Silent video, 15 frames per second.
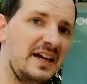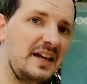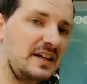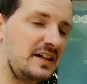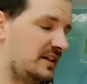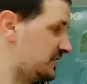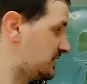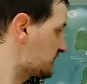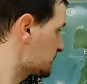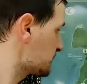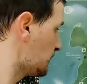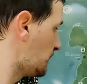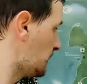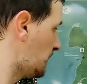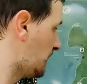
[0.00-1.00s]
and
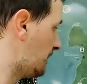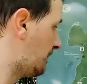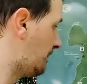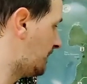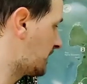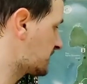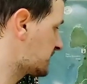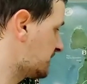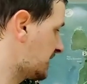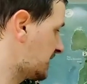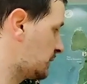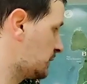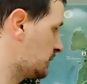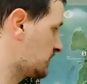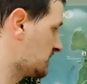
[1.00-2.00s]
saw a bunch of
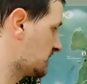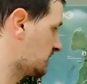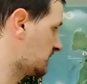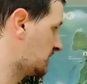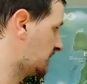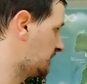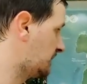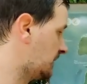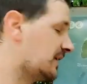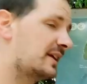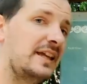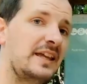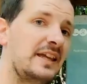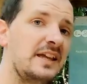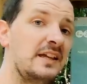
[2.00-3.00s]
animals, including
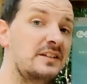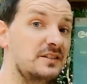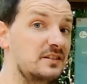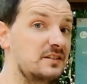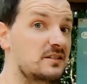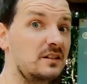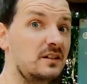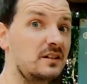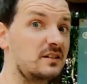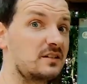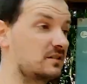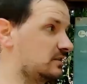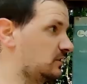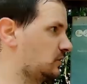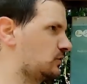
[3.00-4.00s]
monkeys and
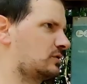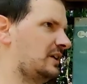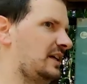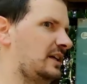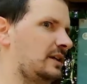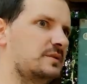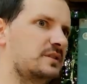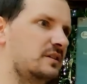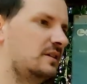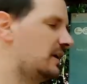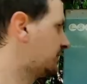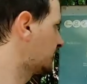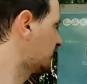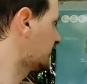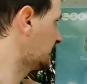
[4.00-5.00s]
sloths and crabs and
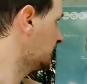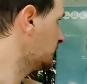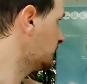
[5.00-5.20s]
everything